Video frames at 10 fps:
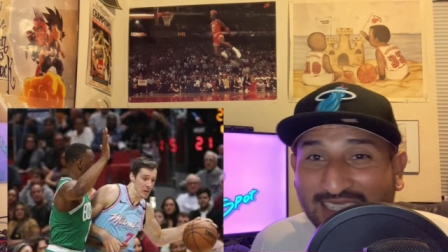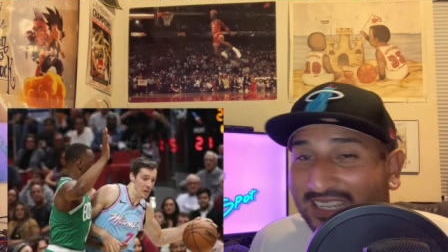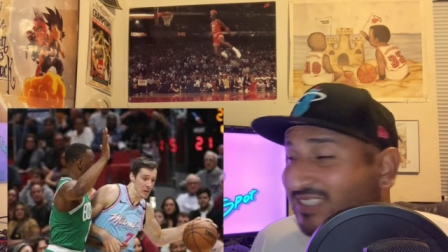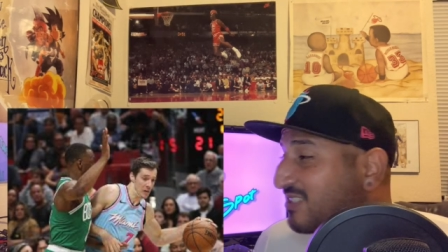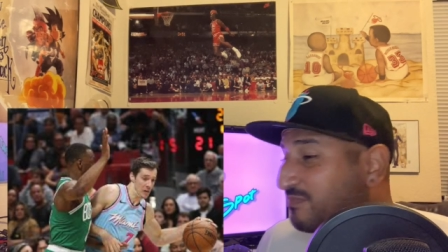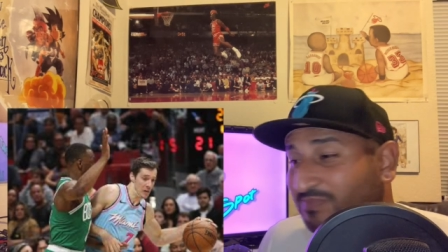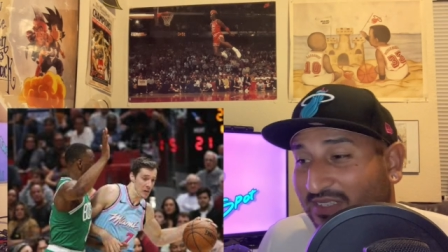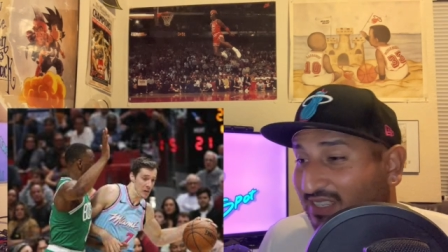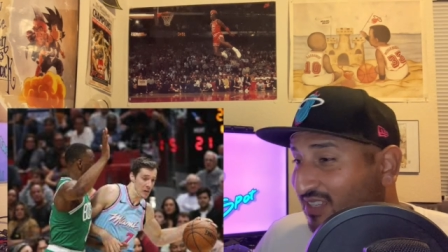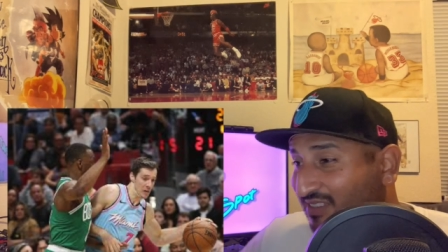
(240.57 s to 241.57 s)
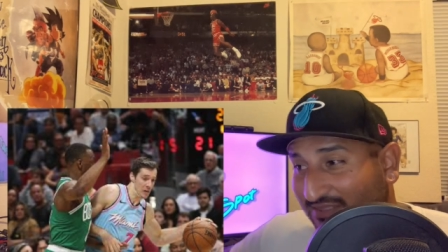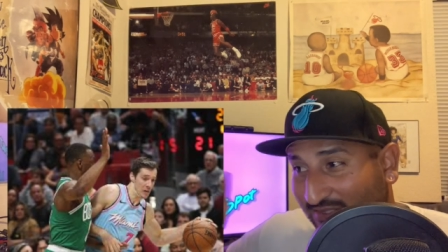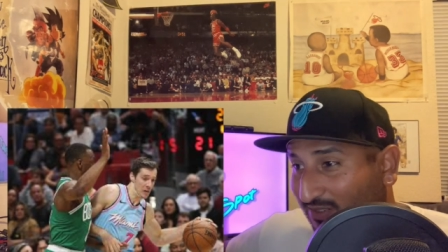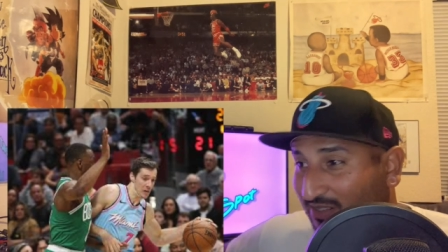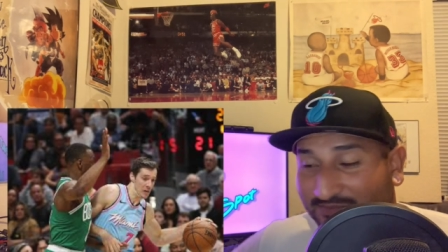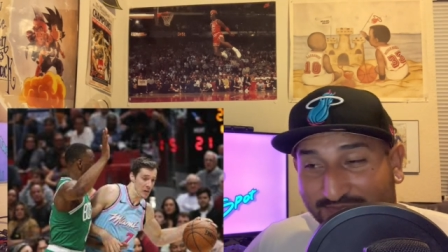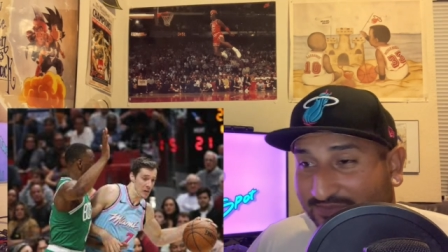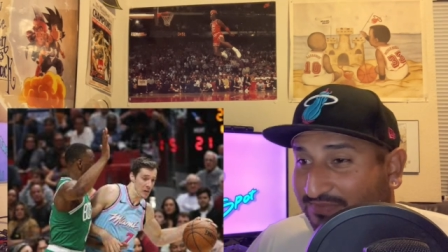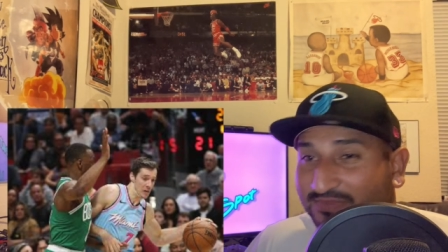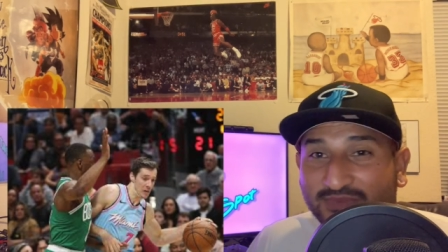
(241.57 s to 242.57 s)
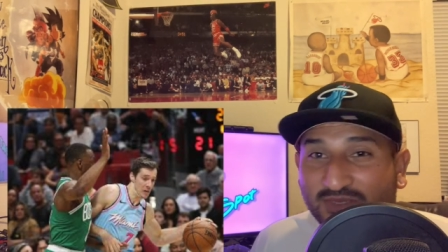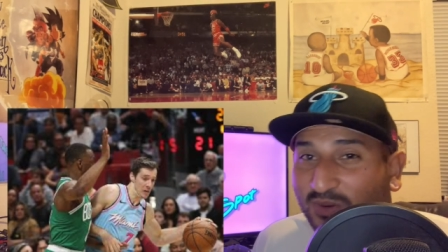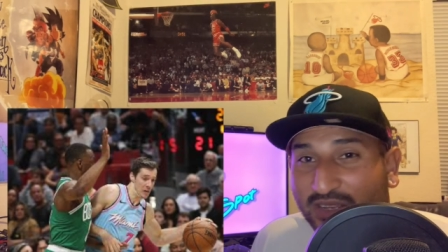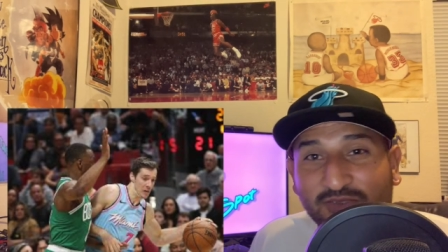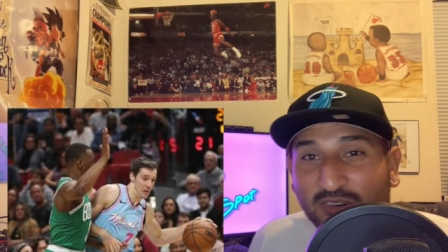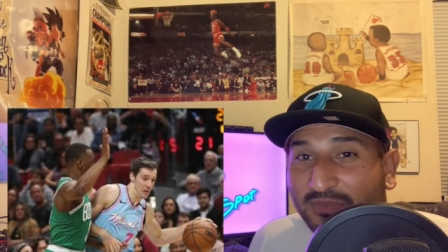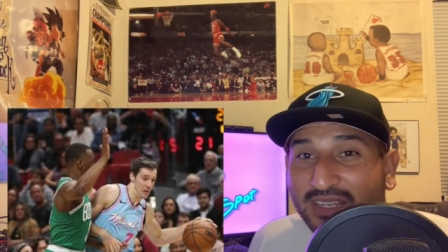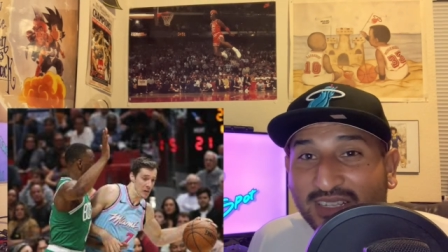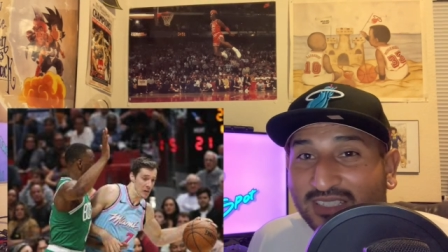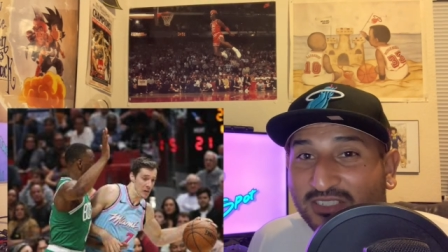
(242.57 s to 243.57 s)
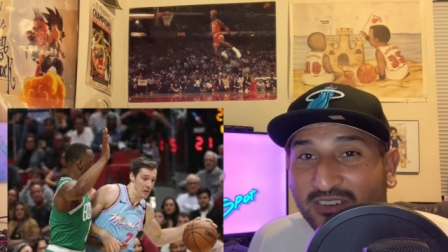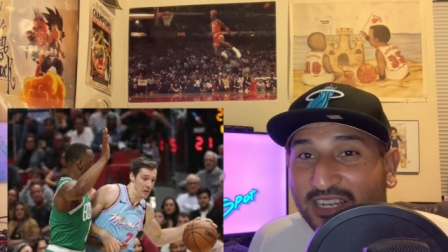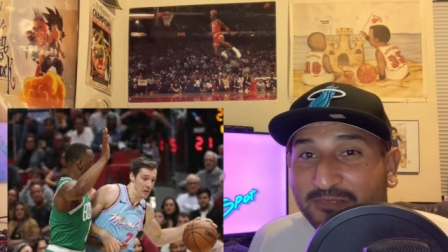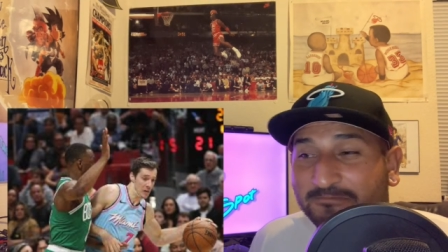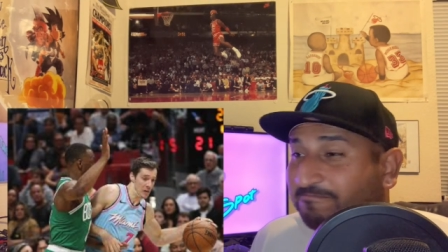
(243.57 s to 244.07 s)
us for 24 minutes straight.